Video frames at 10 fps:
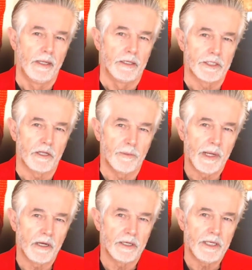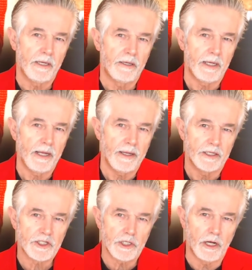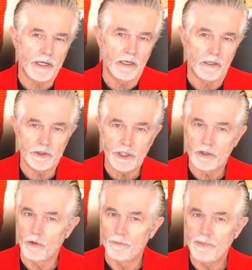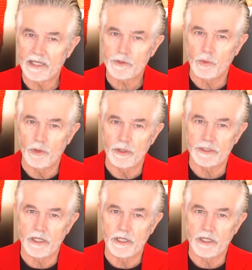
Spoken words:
So the big idea today is psychological buzzwords,